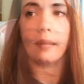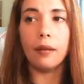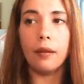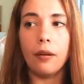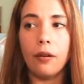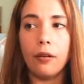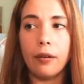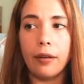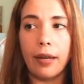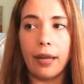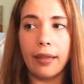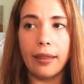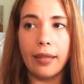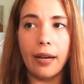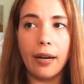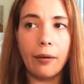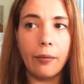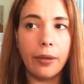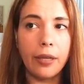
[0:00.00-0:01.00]
Okay,
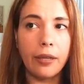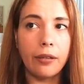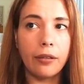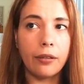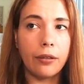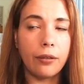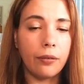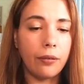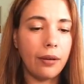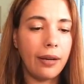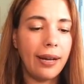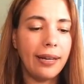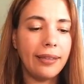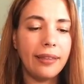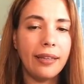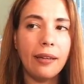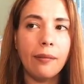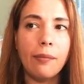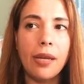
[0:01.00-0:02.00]
there we go. I
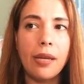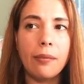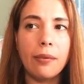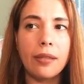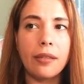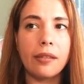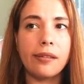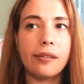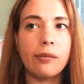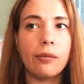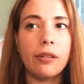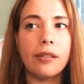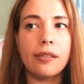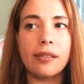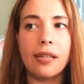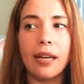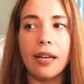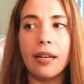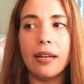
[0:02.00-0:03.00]
think maybe this one is
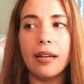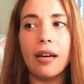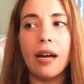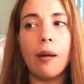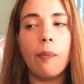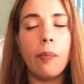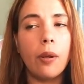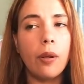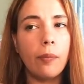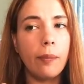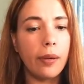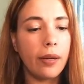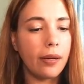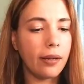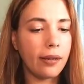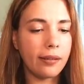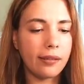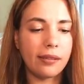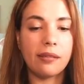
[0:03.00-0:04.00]
like couple
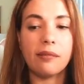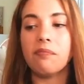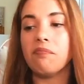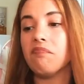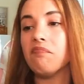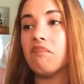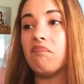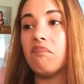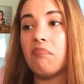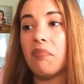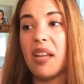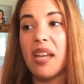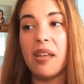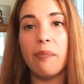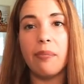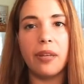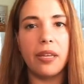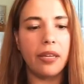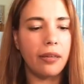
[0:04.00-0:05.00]
bucks,
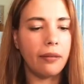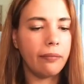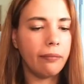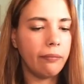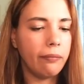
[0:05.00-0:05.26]
maybe.